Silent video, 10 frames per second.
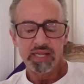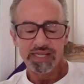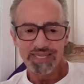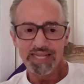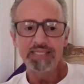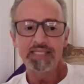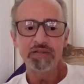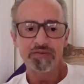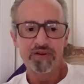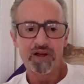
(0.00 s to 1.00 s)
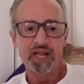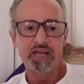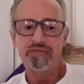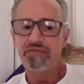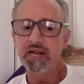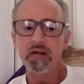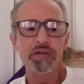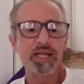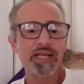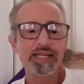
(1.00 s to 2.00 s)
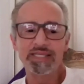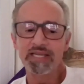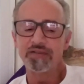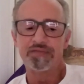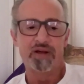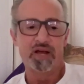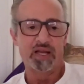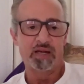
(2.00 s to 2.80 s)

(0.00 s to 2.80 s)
it's easy to find, very easy to find.